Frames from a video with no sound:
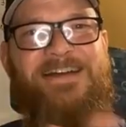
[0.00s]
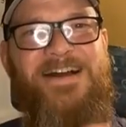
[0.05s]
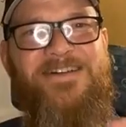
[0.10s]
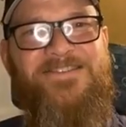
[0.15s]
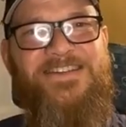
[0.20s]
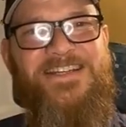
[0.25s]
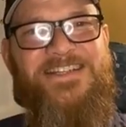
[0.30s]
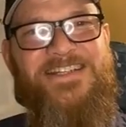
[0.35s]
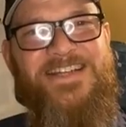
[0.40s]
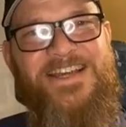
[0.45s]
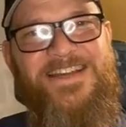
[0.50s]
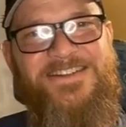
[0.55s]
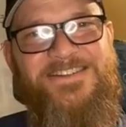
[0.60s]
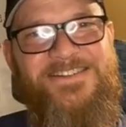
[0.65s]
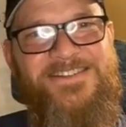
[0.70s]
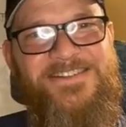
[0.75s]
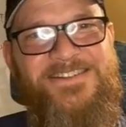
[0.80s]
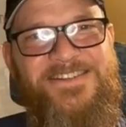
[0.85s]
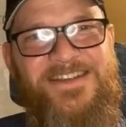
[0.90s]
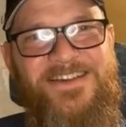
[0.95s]
don't know how many
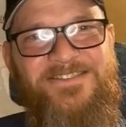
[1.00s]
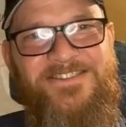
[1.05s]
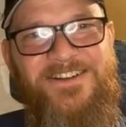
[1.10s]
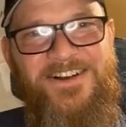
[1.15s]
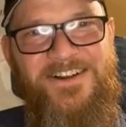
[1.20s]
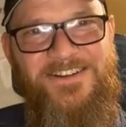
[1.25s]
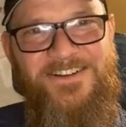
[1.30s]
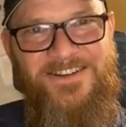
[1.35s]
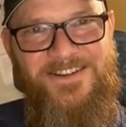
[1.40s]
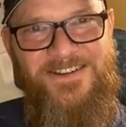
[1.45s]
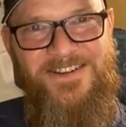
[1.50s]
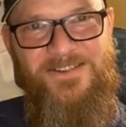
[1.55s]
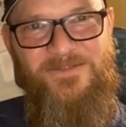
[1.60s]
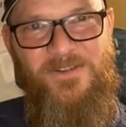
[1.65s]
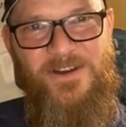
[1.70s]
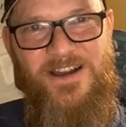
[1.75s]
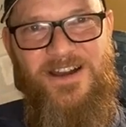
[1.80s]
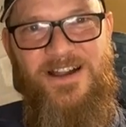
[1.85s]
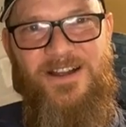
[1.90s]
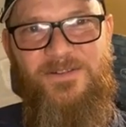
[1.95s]
tangents I've gone on
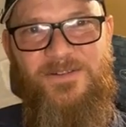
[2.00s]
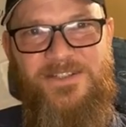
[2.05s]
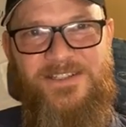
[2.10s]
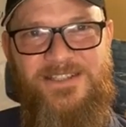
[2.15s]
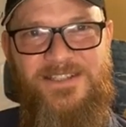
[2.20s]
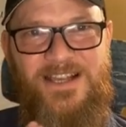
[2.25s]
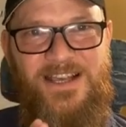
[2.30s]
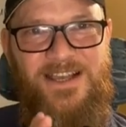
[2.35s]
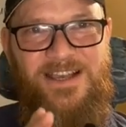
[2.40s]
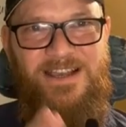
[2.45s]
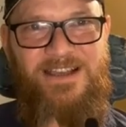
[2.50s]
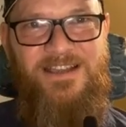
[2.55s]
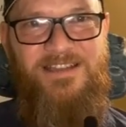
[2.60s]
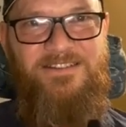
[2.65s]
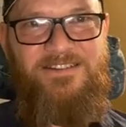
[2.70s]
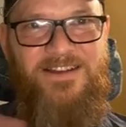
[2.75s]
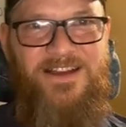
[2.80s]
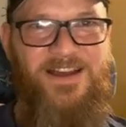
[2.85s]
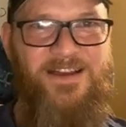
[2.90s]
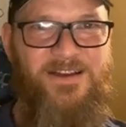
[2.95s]
and where I was.
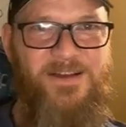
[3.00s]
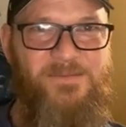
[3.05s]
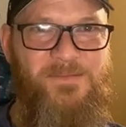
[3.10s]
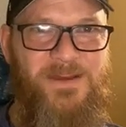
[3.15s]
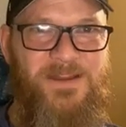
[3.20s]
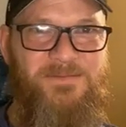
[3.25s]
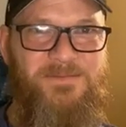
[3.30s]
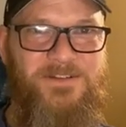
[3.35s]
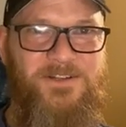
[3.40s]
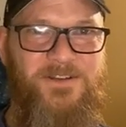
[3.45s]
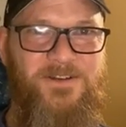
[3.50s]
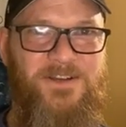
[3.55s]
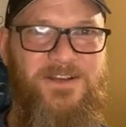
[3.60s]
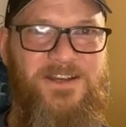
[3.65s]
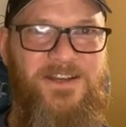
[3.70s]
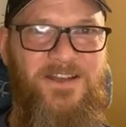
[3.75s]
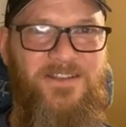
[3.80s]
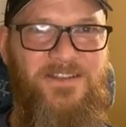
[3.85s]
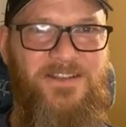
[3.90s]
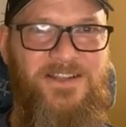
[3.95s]
I might have been
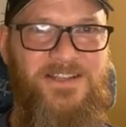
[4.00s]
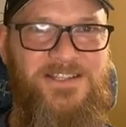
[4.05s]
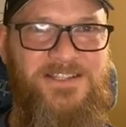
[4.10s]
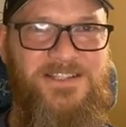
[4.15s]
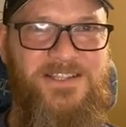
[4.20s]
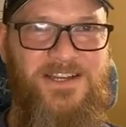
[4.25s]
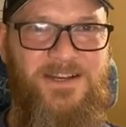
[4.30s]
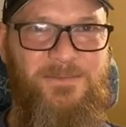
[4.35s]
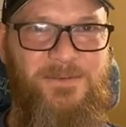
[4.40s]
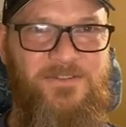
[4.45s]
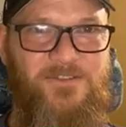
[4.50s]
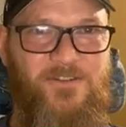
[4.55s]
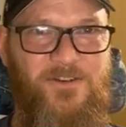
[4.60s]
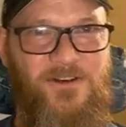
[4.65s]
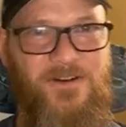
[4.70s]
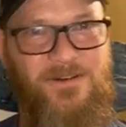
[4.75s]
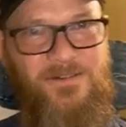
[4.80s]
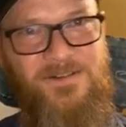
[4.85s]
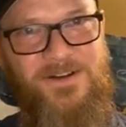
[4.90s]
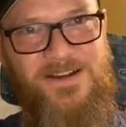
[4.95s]
going down the list there
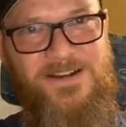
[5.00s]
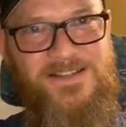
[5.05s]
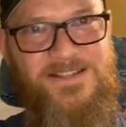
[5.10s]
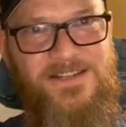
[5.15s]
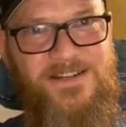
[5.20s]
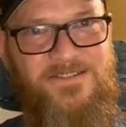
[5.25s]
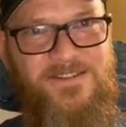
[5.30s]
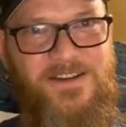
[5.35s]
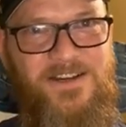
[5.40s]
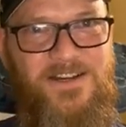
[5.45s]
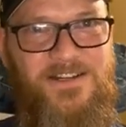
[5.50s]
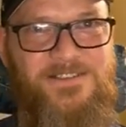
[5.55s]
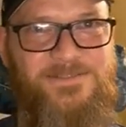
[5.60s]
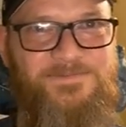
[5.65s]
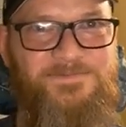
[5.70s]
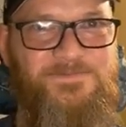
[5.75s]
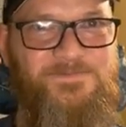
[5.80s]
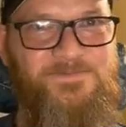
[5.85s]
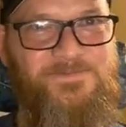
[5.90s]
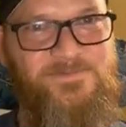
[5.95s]
before. Where is it? Over here.
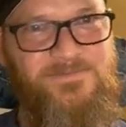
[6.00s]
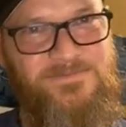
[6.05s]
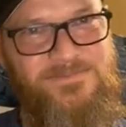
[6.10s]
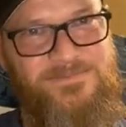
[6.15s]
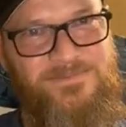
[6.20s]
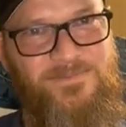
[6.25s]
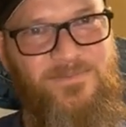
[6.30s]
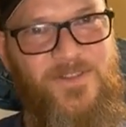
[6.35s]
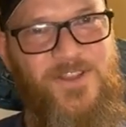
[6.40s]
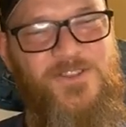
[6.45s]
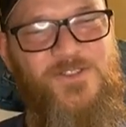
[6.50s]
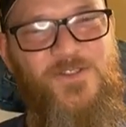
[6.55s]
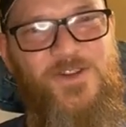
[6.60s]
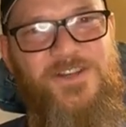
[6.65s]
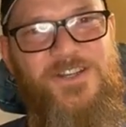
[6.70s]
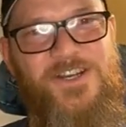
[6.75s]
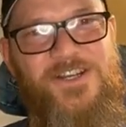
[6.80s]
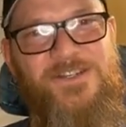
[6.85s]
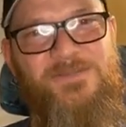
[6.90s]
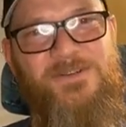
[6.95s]

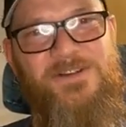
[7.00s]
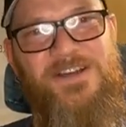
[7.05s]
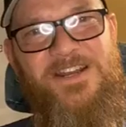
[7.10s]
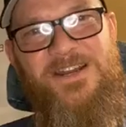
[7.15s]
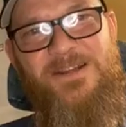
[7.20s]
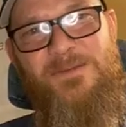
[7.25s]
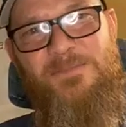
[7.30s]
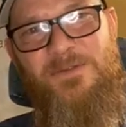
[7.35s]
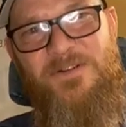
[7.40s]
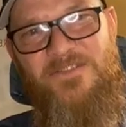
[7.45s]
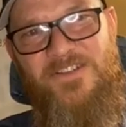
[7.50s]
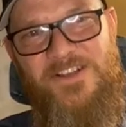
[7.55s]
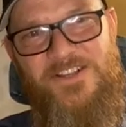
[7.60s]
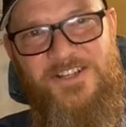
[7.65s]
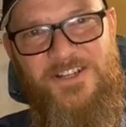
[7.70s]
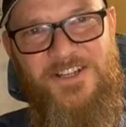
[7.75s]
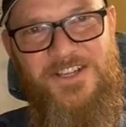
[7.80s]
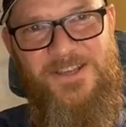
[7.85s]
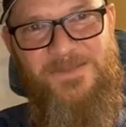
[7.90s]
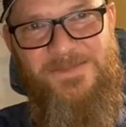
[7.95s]
So I talked about getting a
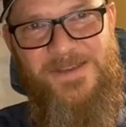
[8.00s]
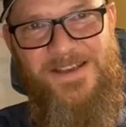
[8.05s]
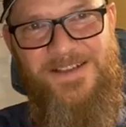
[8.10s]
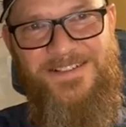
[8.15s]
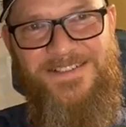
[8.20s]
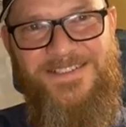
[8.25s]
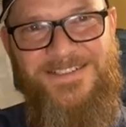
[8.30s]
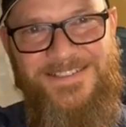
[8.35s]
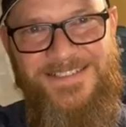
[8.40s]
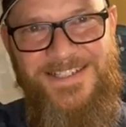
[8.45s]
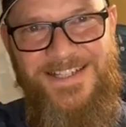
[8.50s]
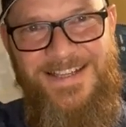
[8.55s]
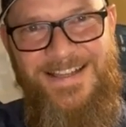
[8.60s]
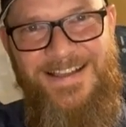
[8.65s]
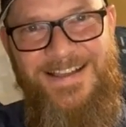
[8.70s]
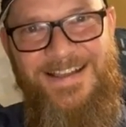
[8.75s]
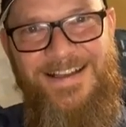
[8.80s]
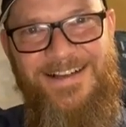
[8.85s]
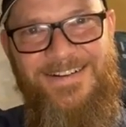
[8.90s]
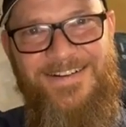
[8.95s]
professional email.
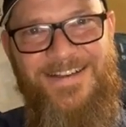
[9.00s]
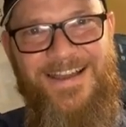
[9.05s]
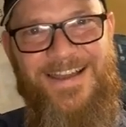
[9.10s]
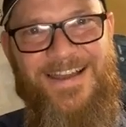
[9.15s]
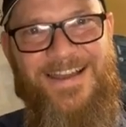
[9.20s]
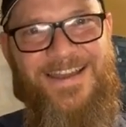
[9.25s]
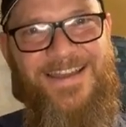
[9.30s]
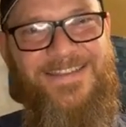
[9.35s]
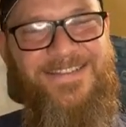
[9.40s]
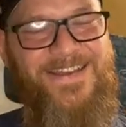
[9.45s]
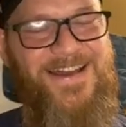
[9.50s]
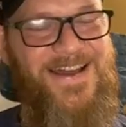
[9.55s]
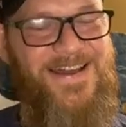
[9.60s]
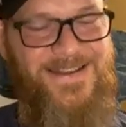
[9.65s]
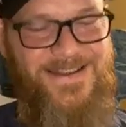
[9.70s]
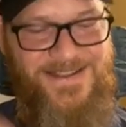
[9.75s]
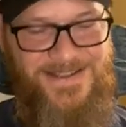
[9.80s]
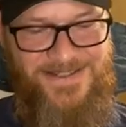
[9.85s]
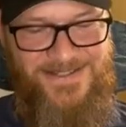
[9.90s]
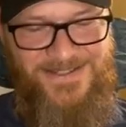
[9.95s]
Okay, and